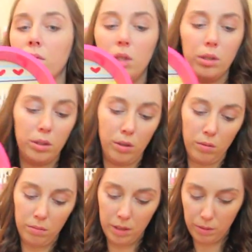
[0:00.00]

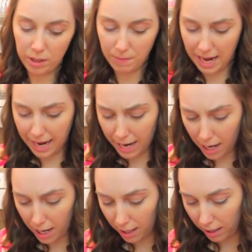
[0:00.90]
Ew, there was some
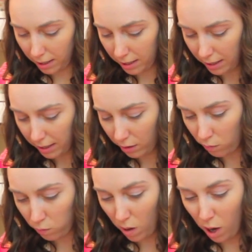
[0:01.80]
hair.
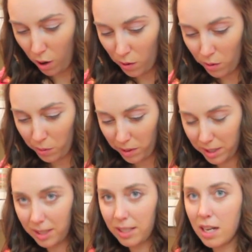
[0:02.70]

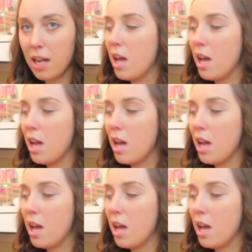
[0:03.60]
Gross.